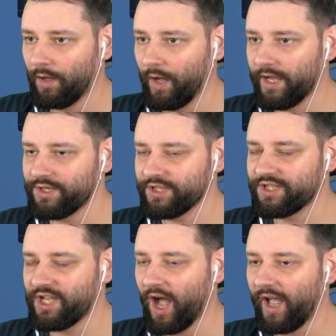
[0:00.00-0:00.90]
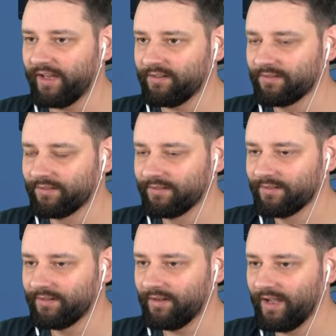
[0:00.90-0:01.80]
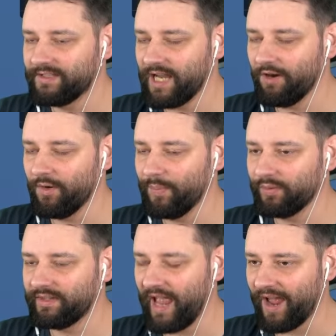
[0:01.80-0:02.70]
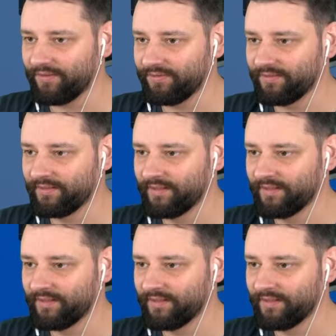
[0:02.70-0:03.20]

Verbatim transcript: I just died a terrible death.